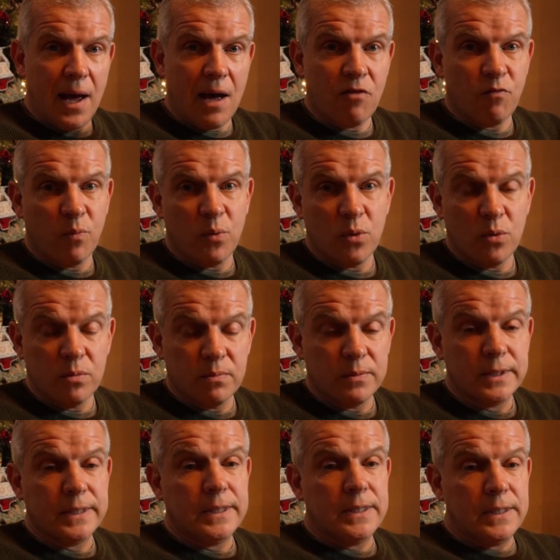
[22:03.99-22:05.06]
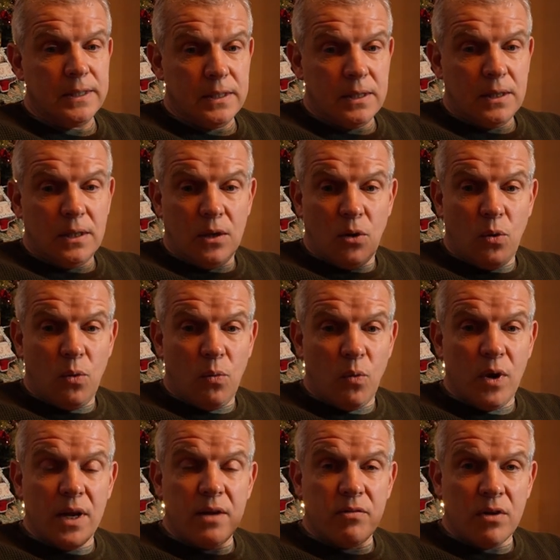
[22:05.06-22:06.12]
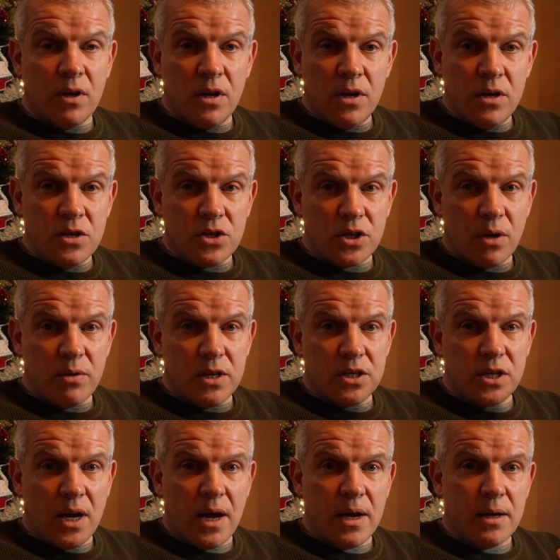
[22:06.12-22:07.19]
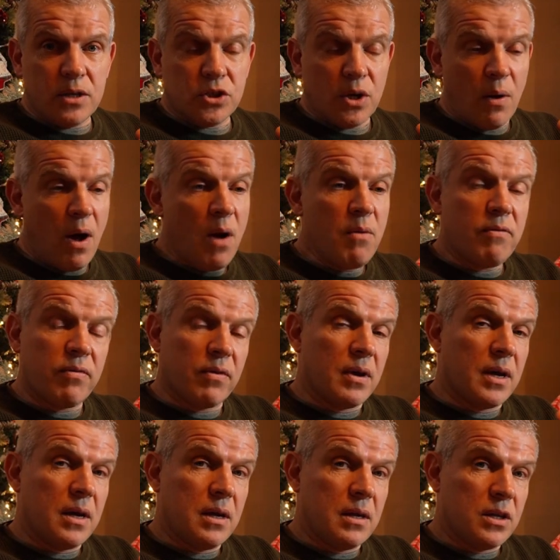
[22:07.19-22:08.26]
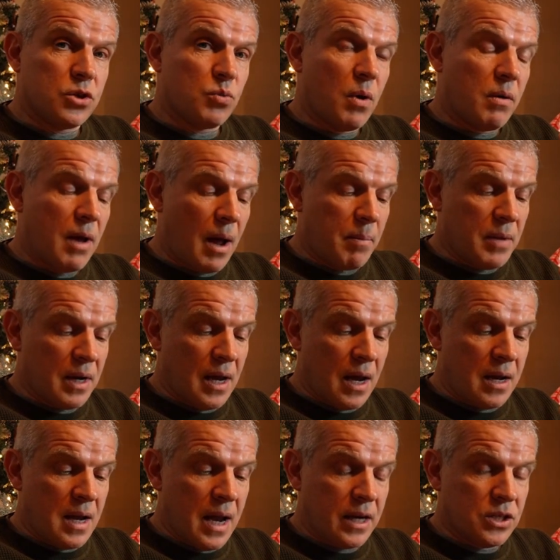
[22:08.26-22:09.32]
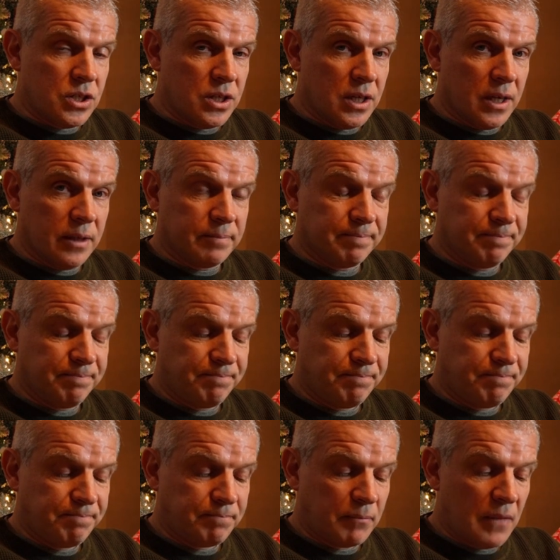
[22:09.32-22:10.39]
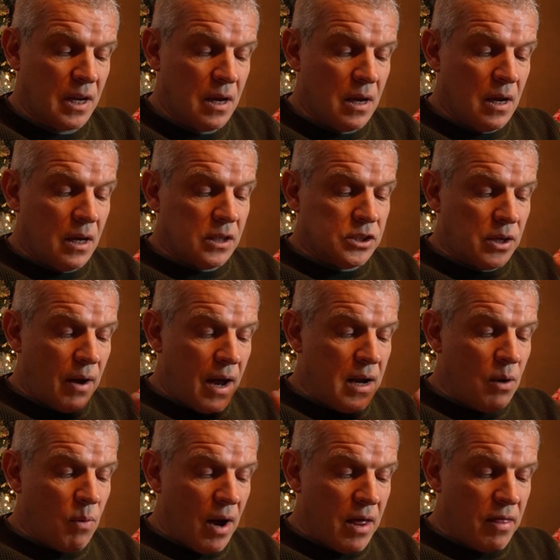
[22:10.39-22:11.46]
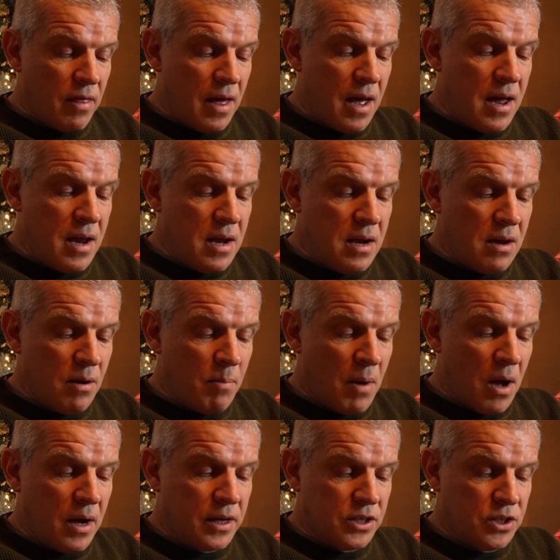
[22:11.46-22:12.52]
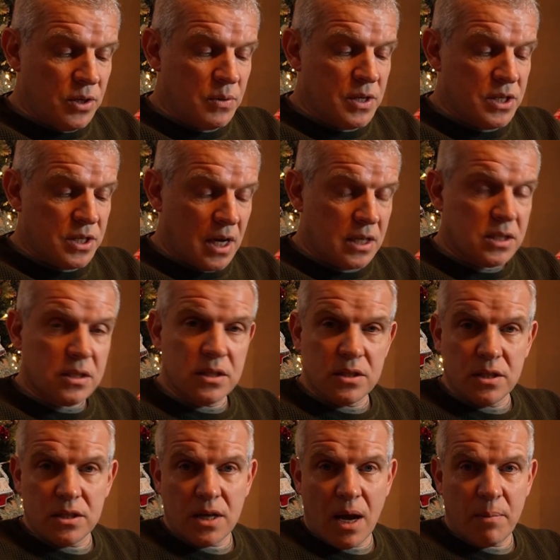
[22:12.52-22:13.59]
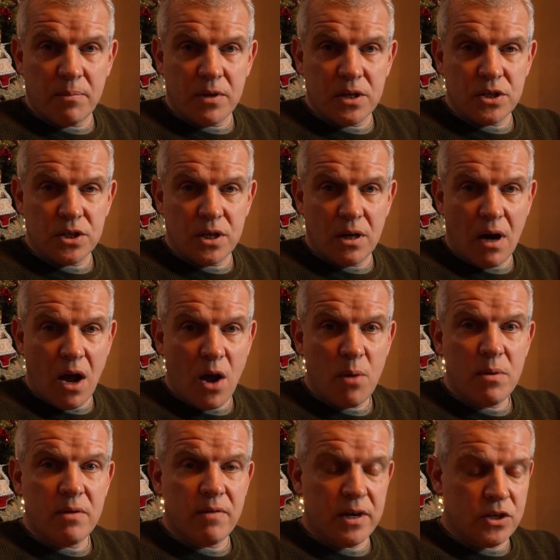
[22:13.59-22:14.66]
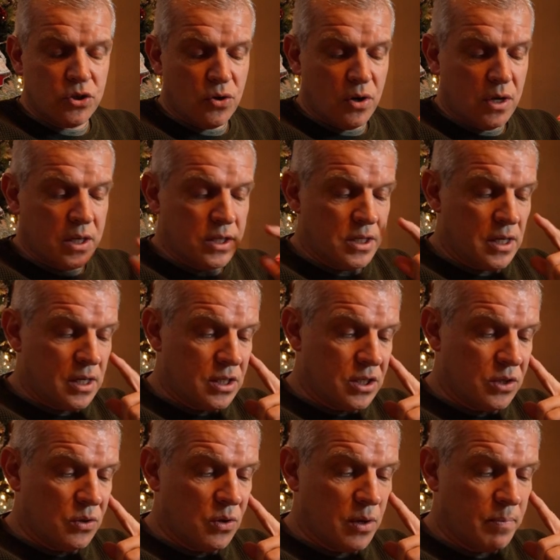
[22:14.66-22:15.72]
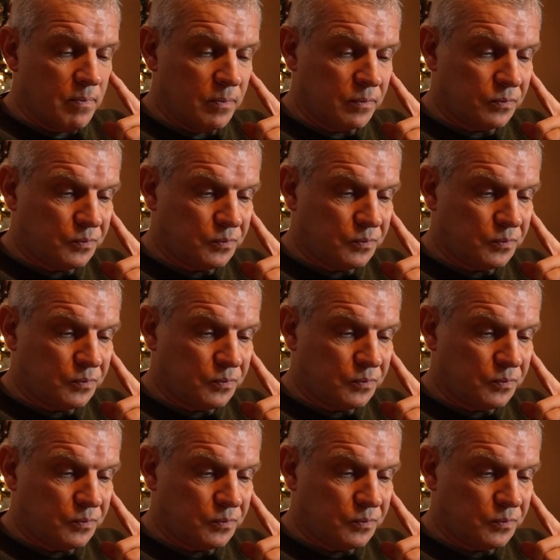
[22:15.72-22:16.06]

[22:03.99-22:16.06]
have, but we live and learn, so they say. So hopefully this won't happen again next year. So anyway, they are my two disasters that's happened this year. I hope you've enjoyed listening to them.